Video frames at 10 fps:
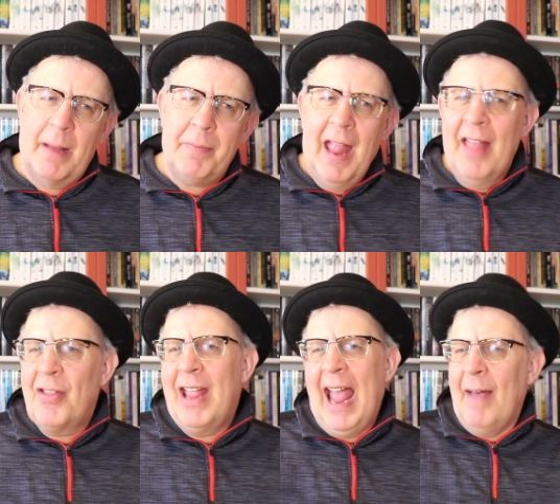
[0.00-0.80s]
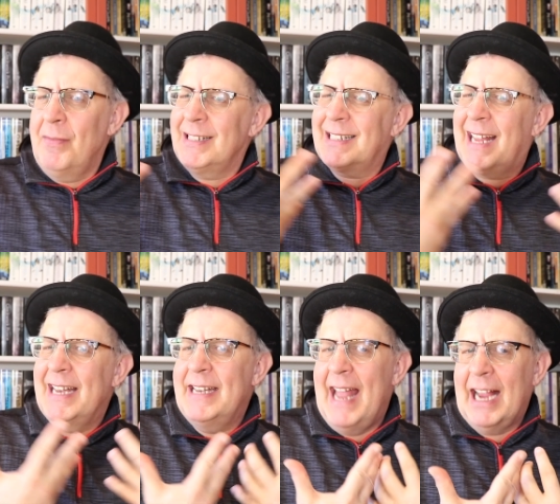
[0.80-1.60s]
them, they have this
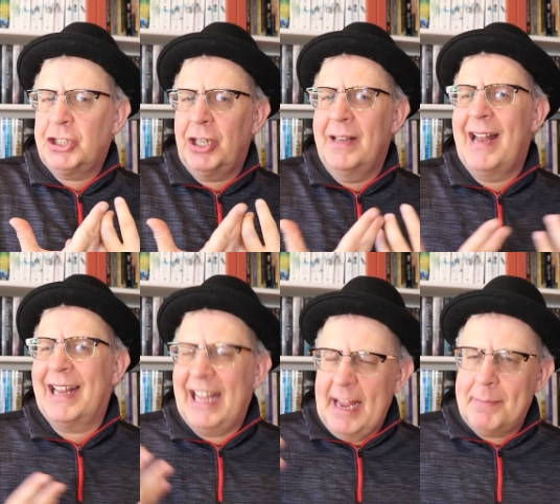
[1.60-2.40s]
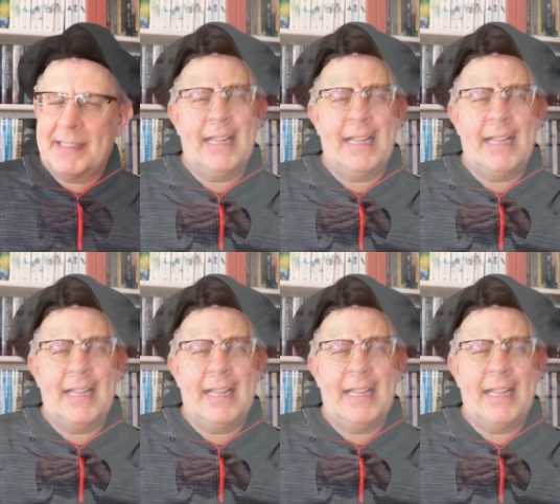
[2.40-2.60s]
connection that keeps